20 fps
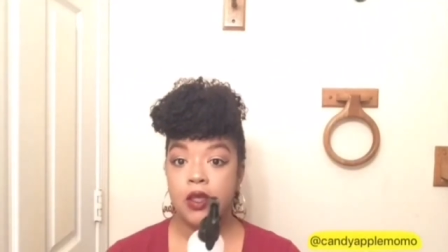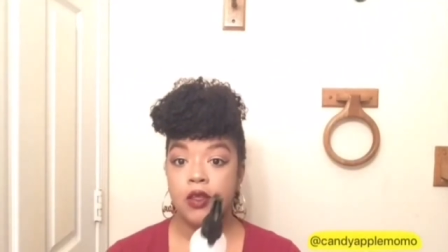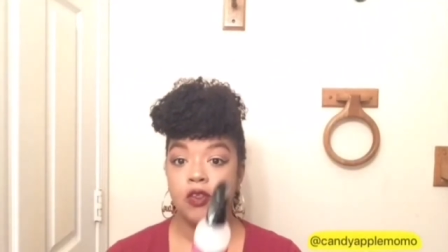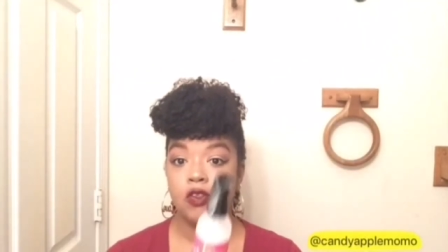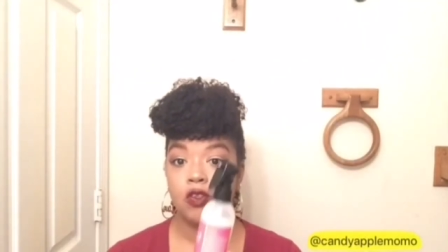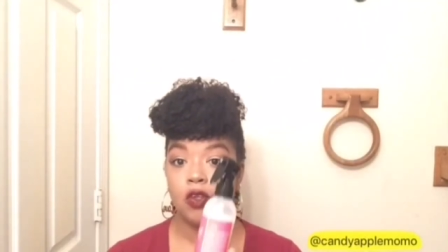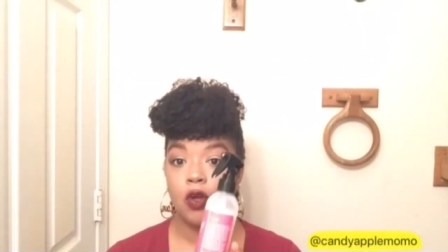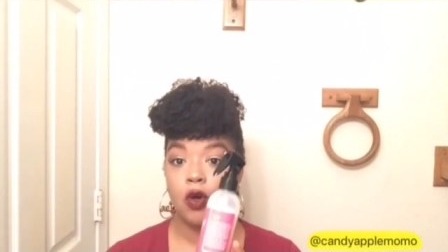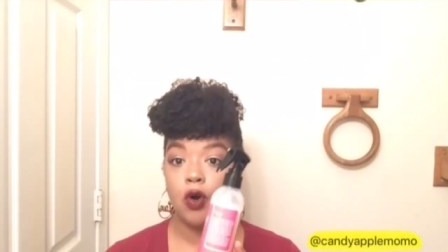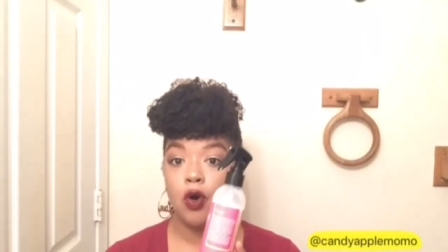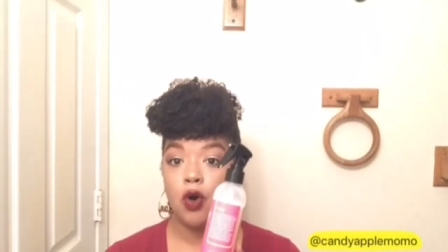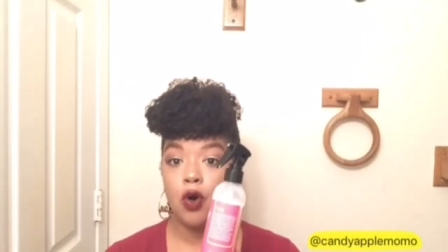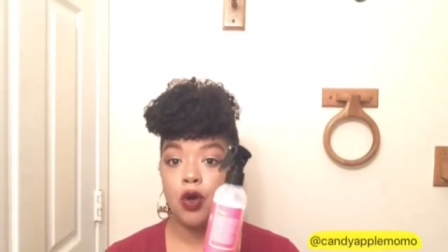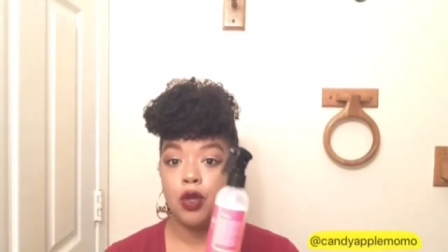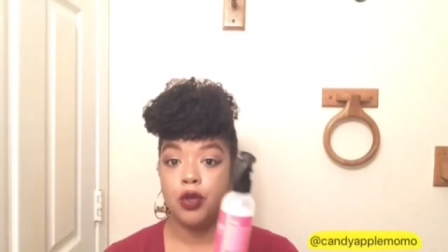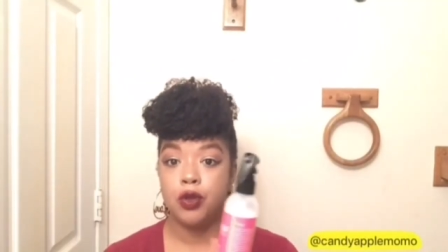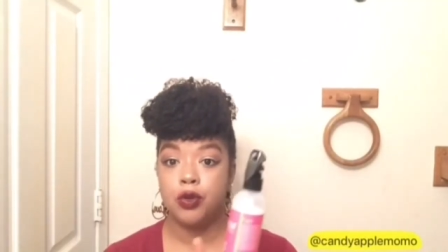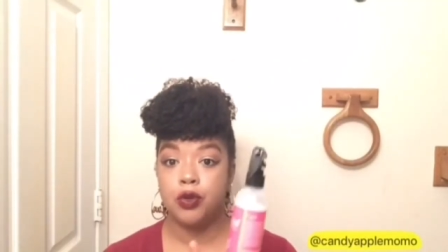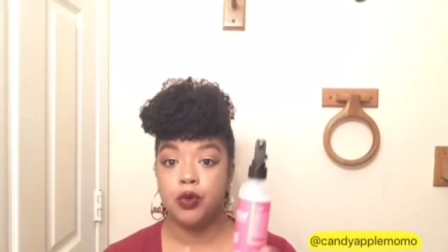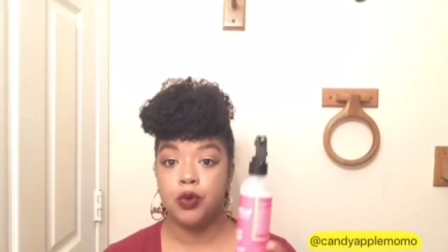
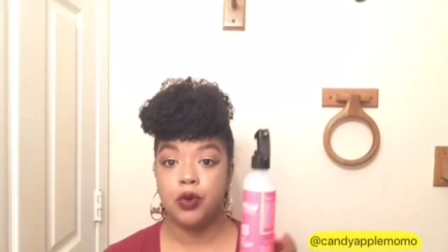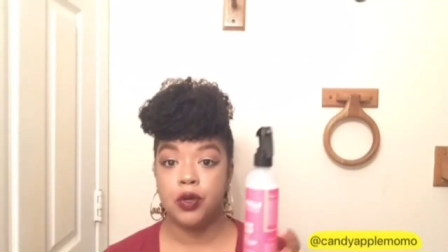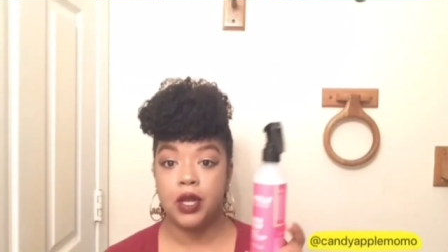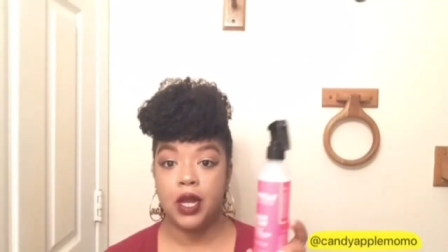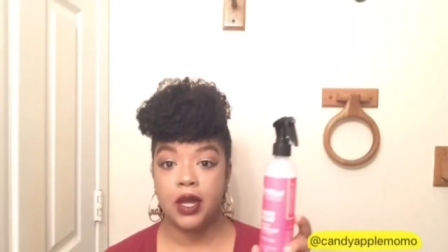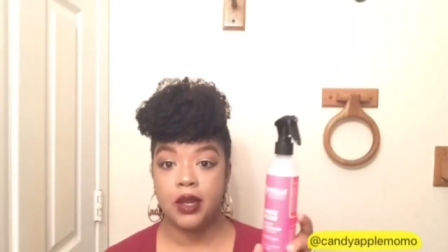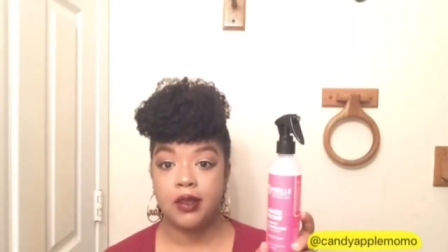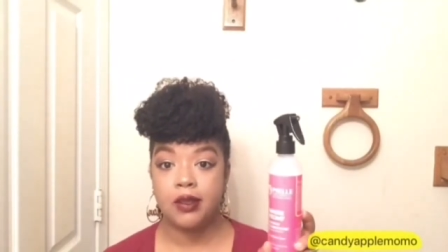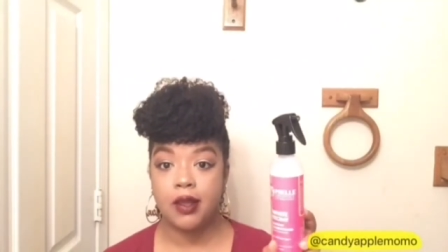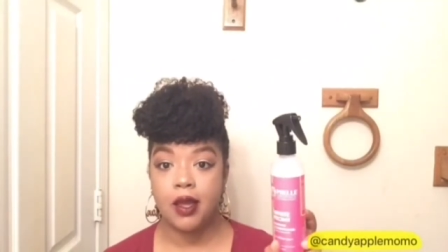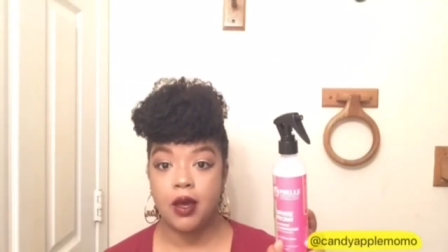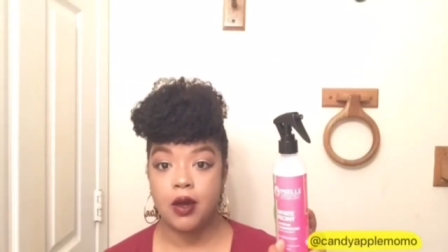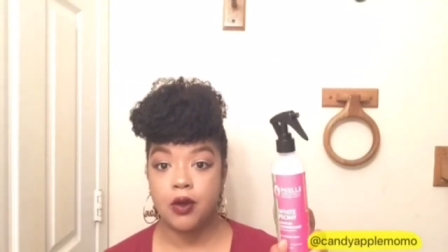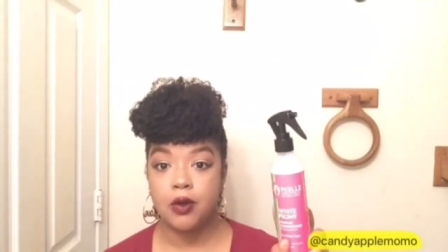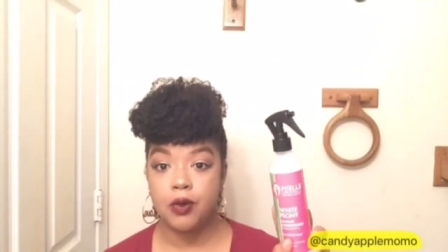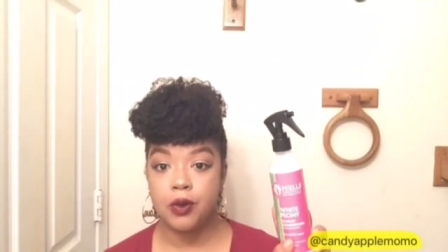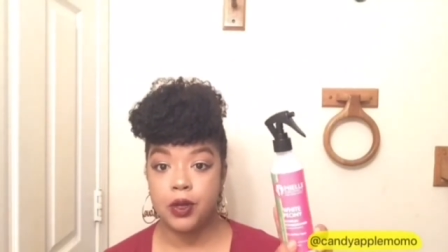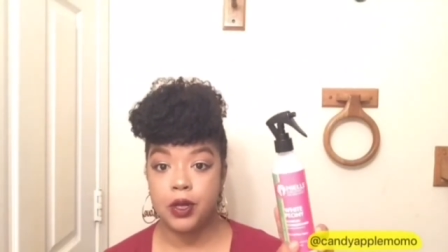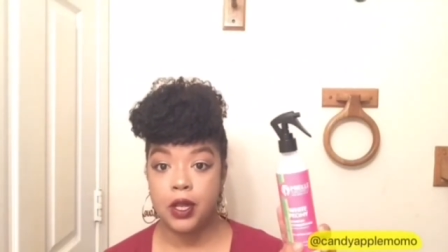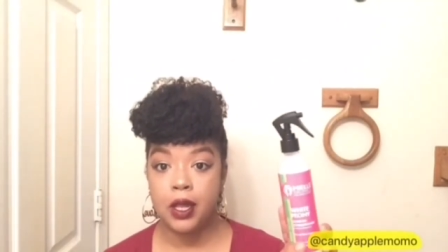so you know that's a
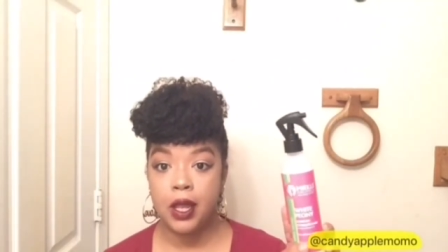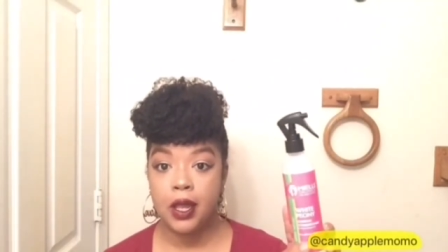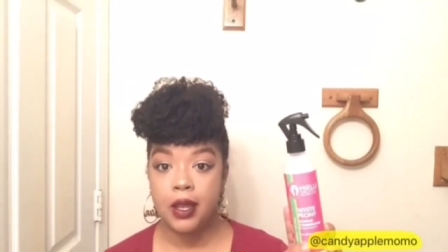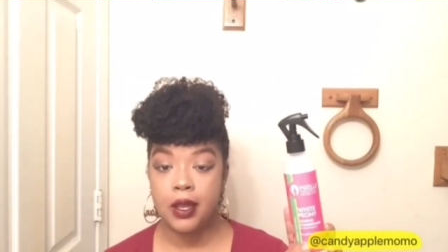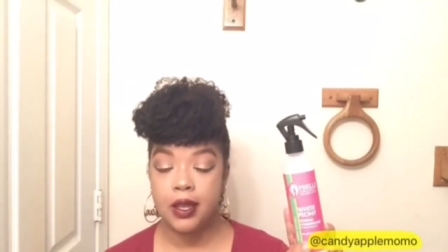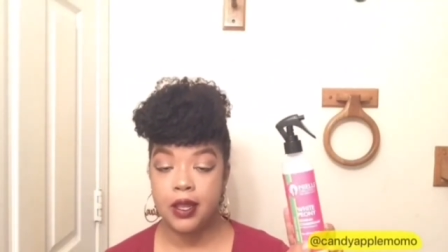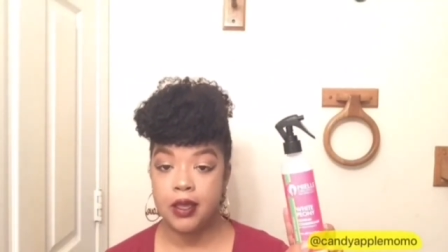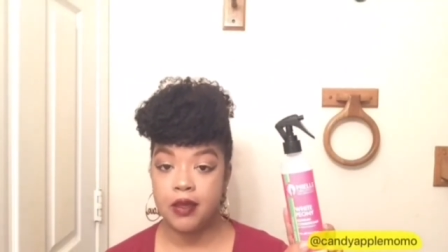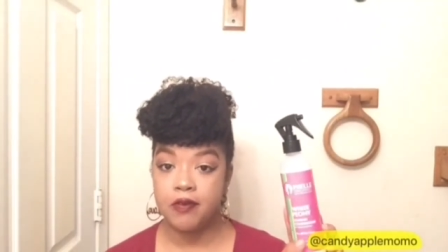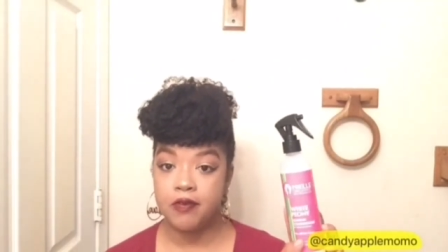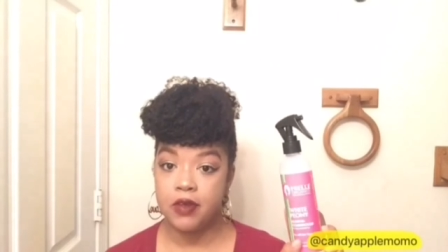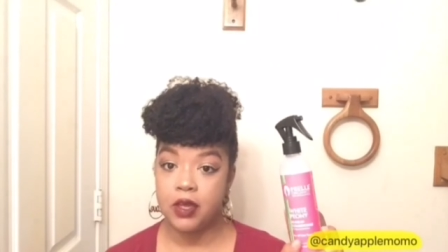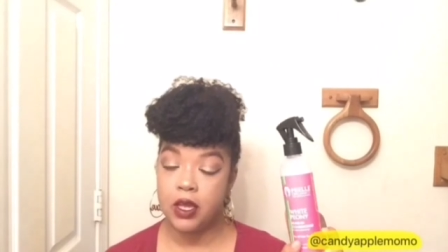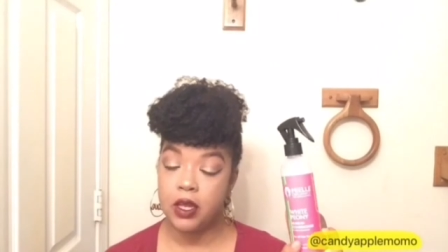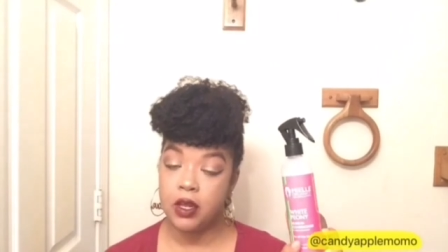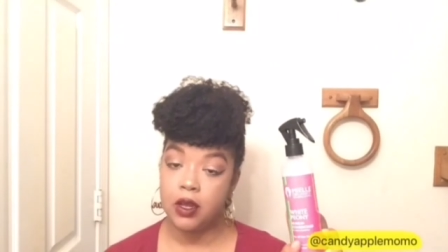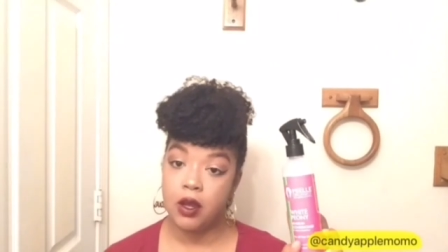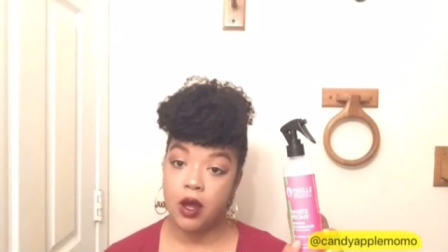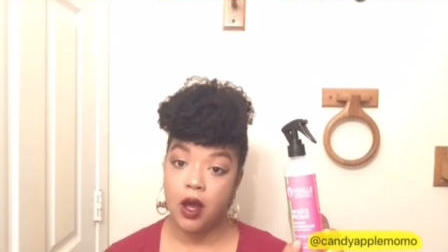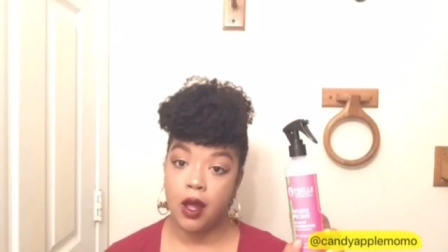good
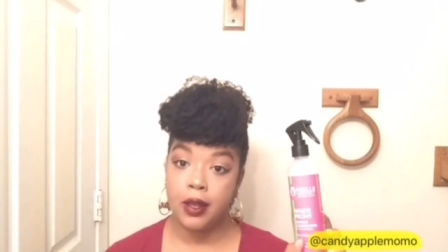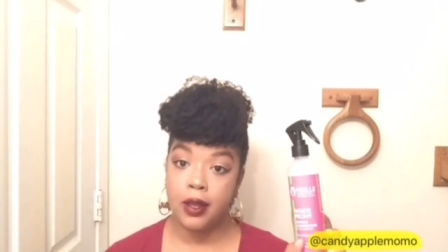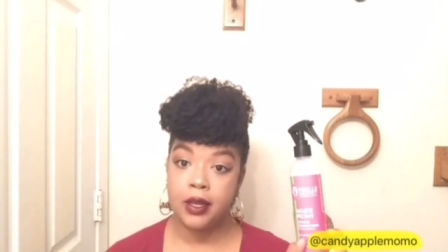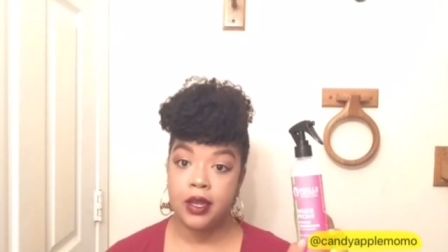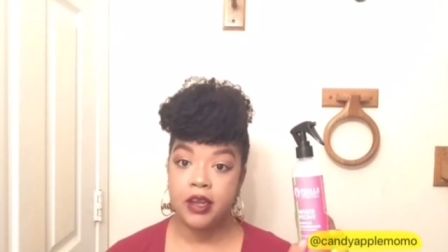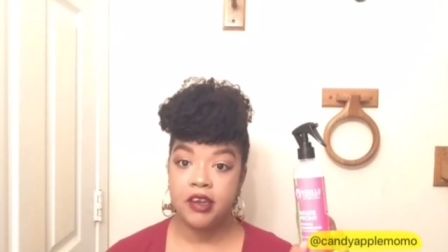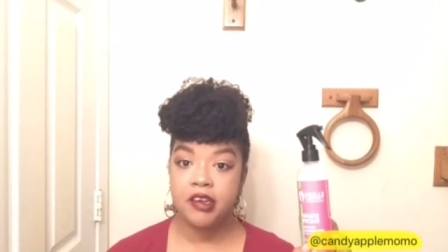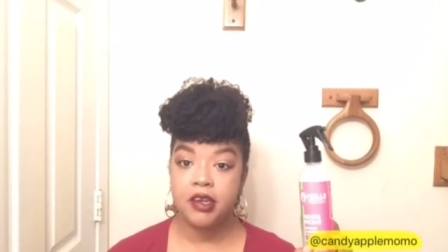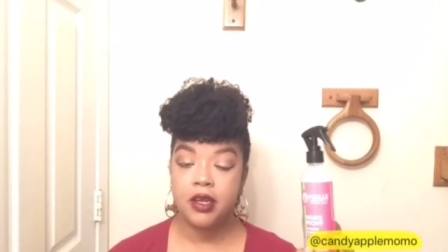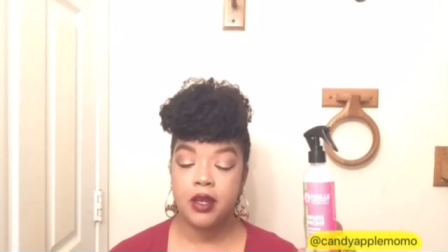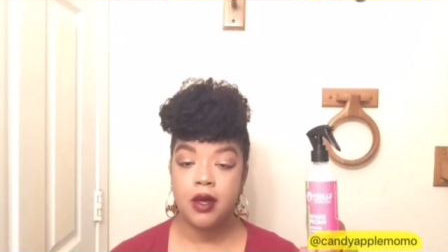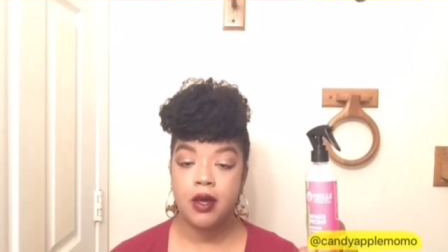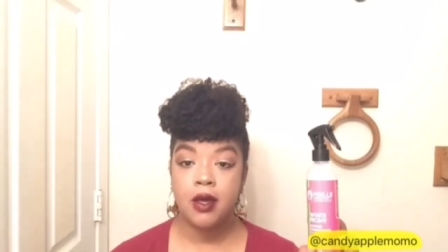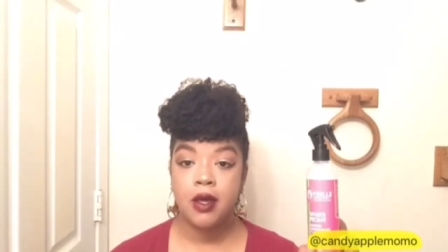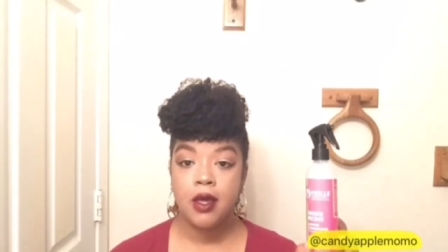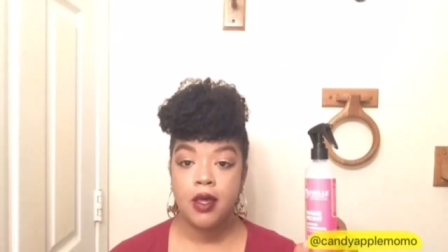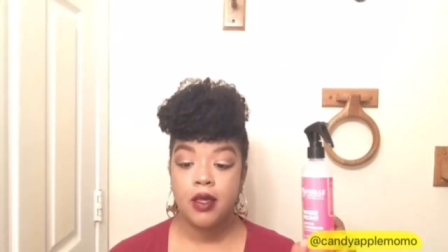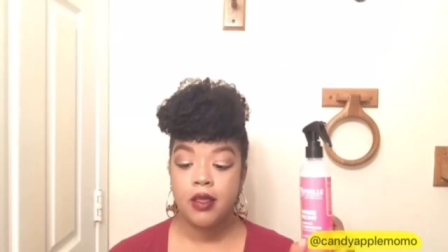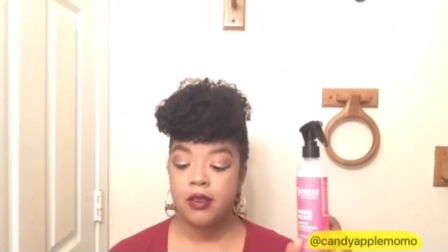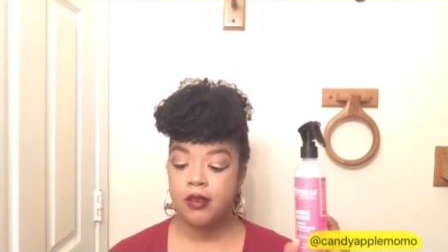leave-in conditioner
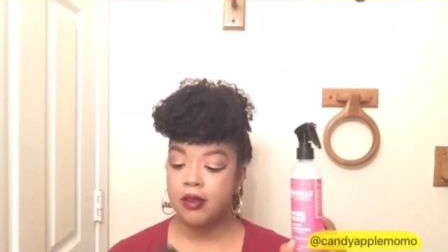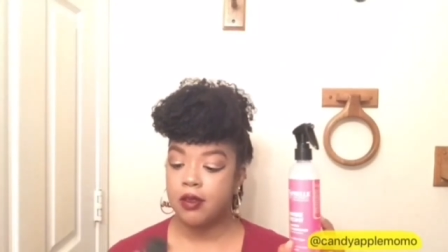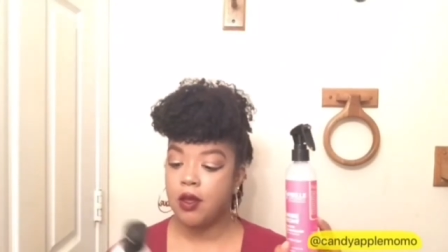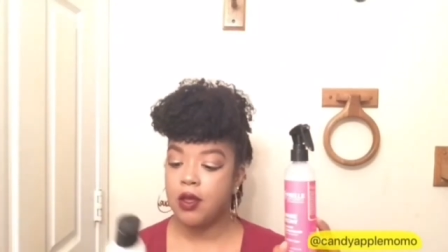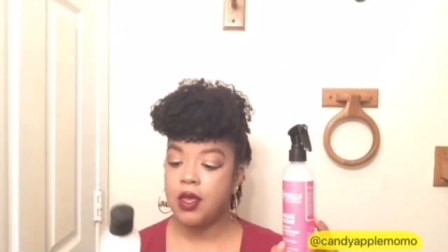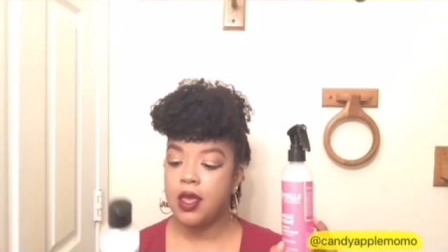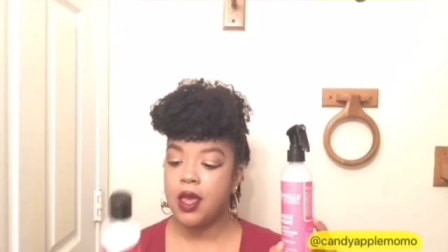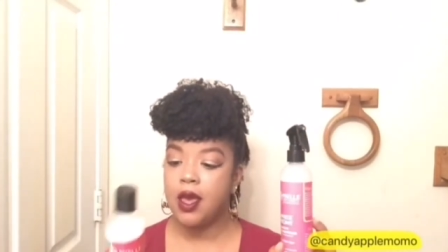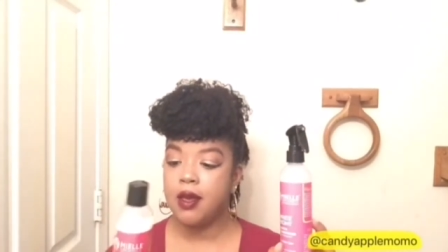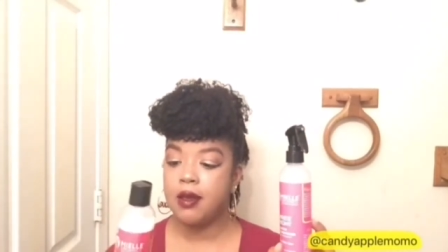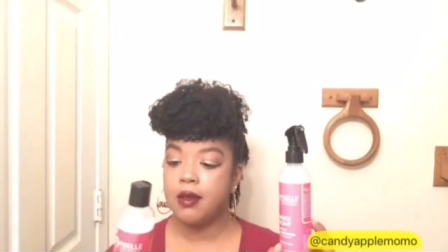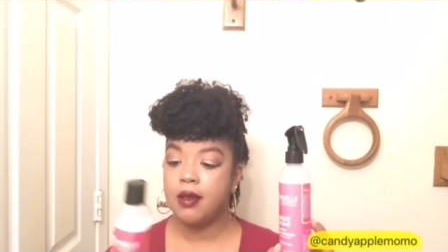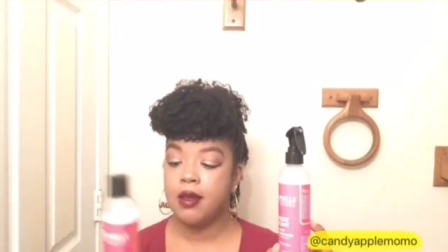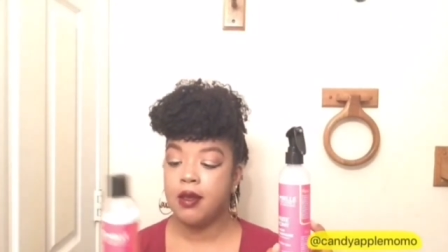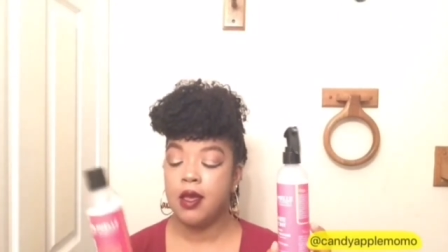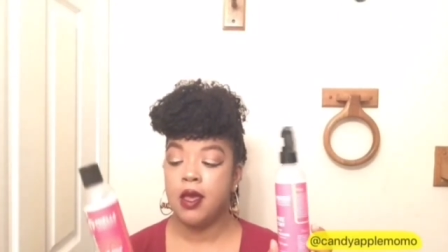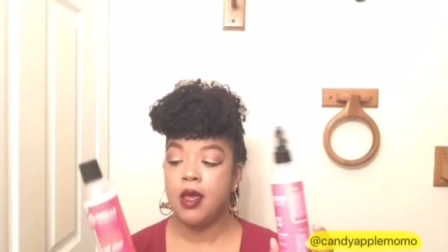so yeah